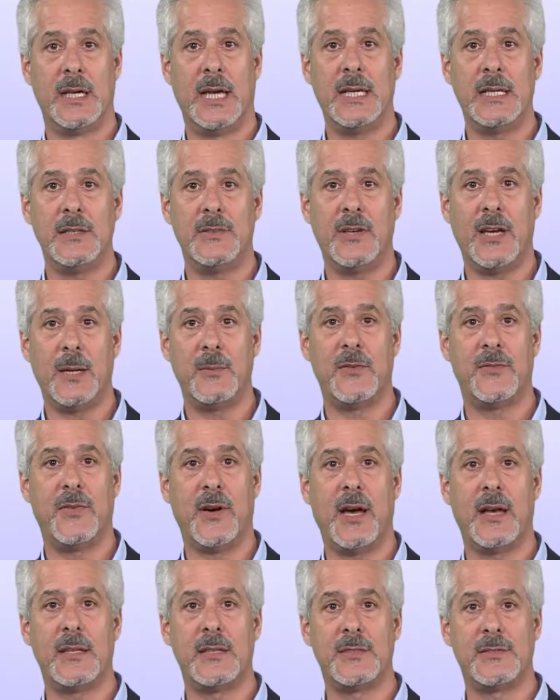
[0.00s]
Anytime a
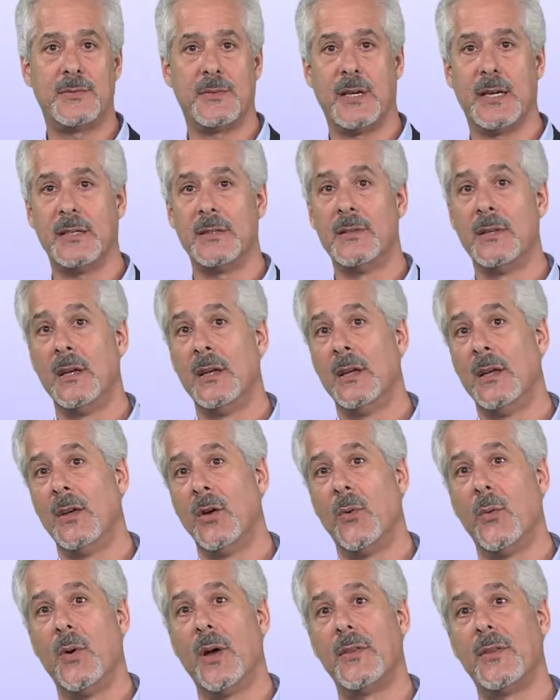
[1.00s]
file is read,
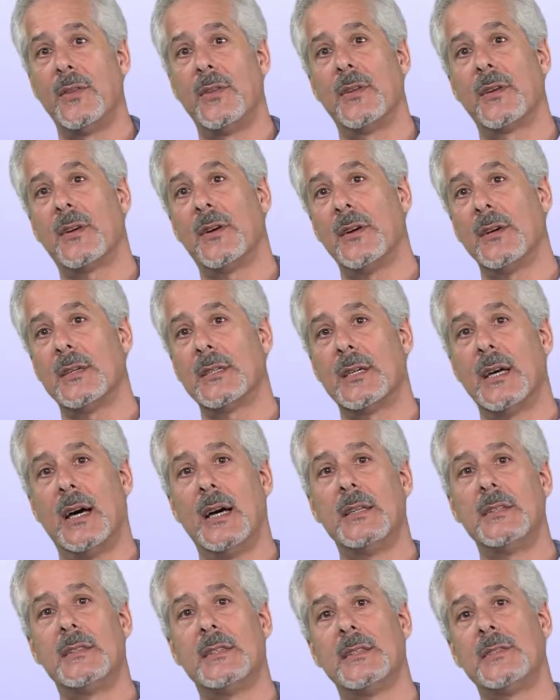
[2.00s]
whether the current
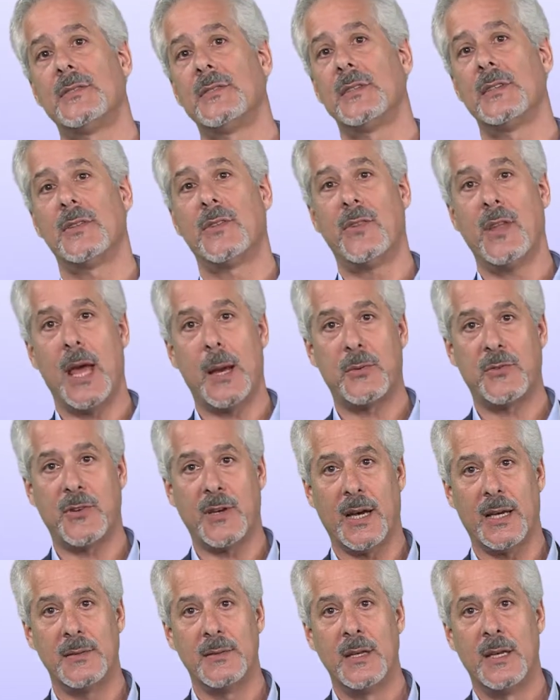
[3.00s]
contents are a
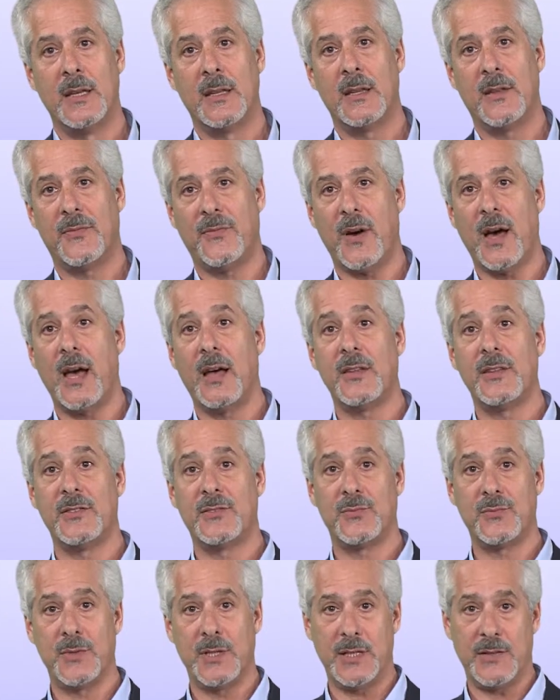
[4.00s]
snapshot, the file
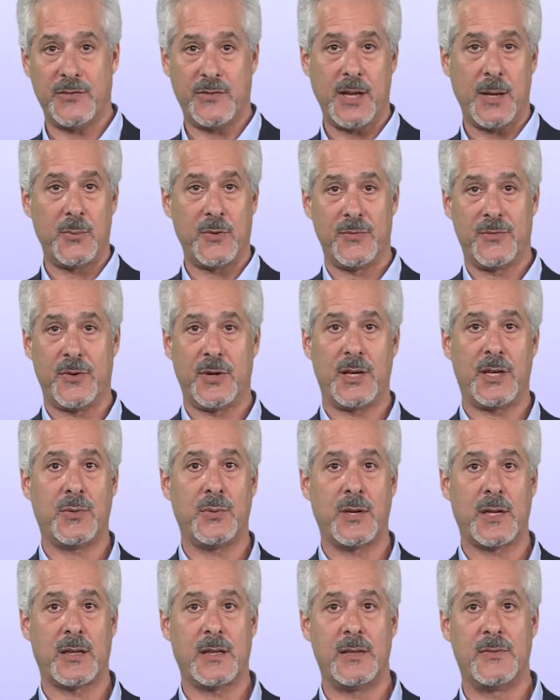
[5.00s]
is reassembled very
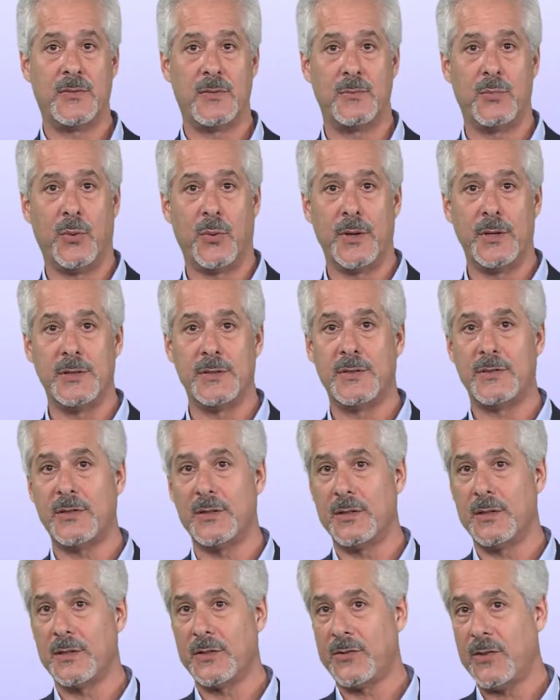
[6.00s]
quickly from pointers,
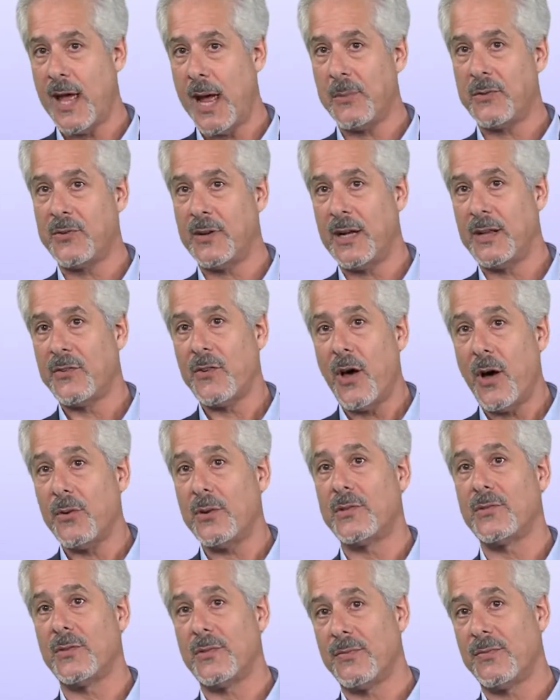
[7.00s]
so your snapshots
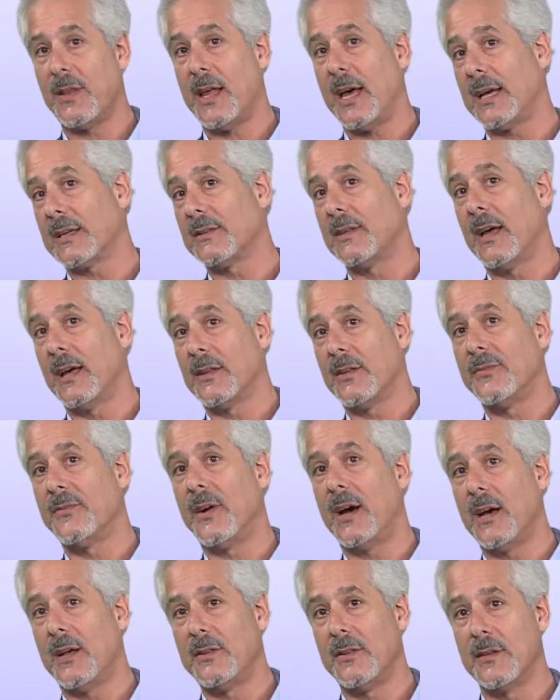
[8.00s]
always reflect how the
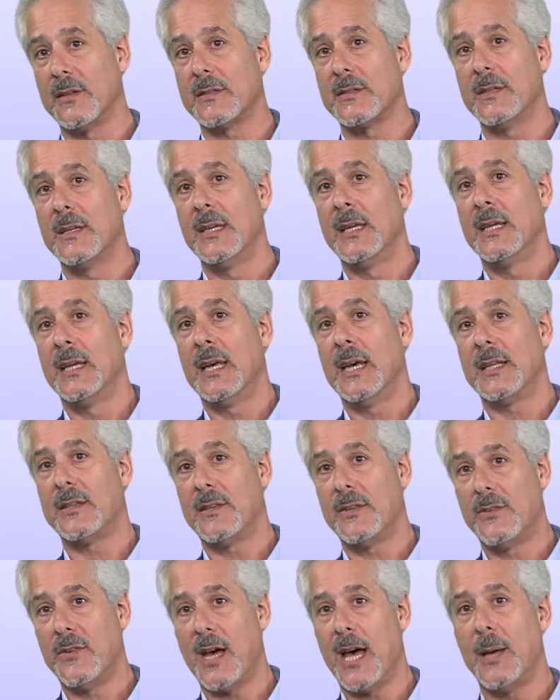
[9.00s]
file looked at
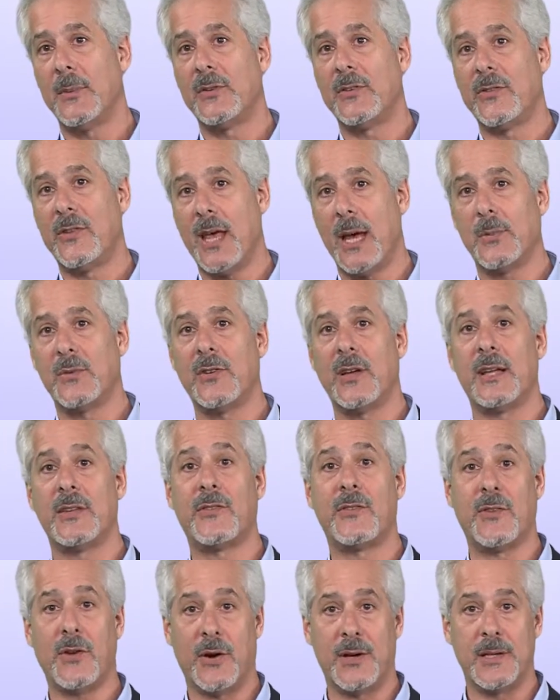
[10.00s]
the time its snapshot
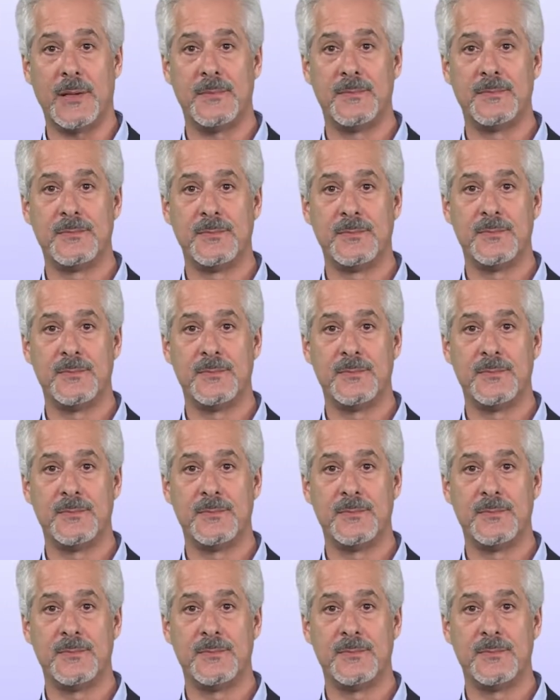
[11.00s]
started.